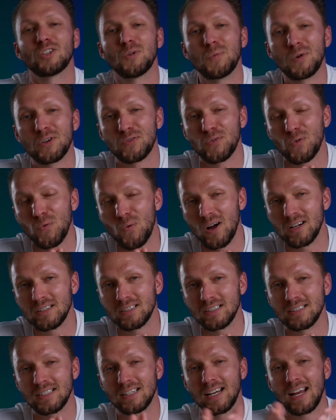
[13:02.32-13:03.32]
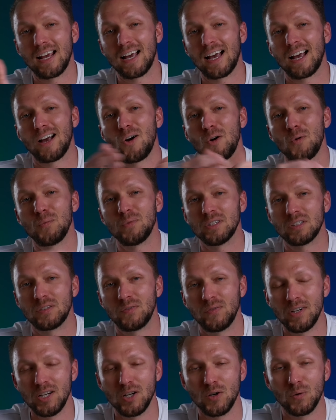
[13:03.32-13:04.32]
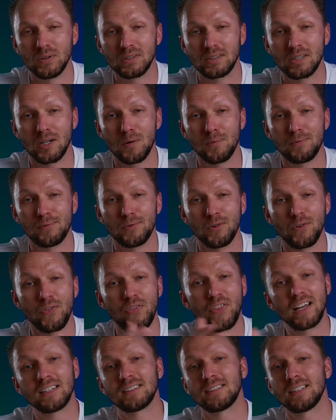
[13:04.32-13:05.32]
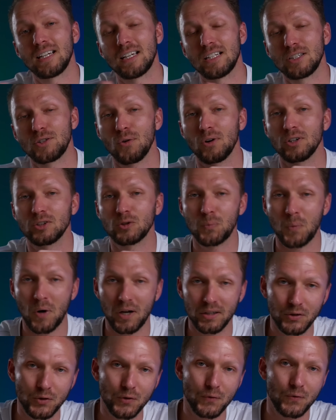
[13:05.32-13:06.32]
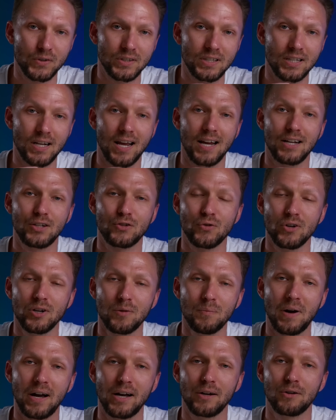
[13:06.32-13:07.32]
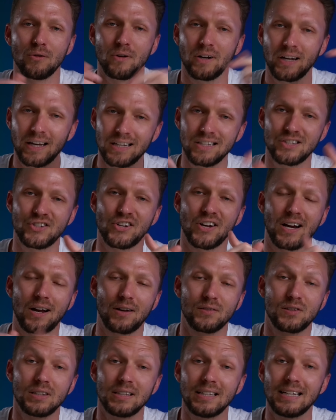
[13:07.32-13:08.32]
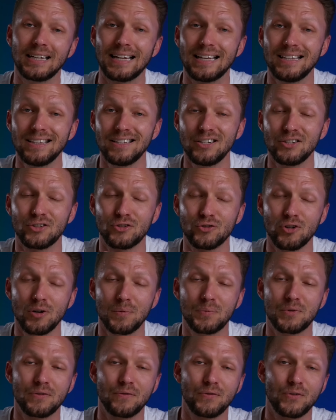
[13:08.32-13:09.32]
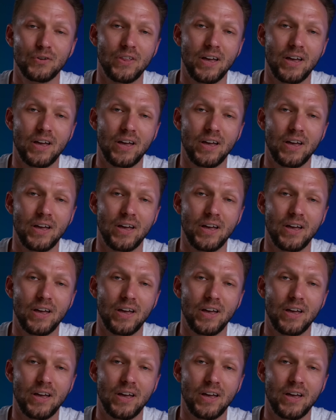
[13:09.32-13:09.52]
so much for watching today. I hope this video was helpful. Thanks again to our sponsor for today, Trend Micro. Again, check out the link in the description for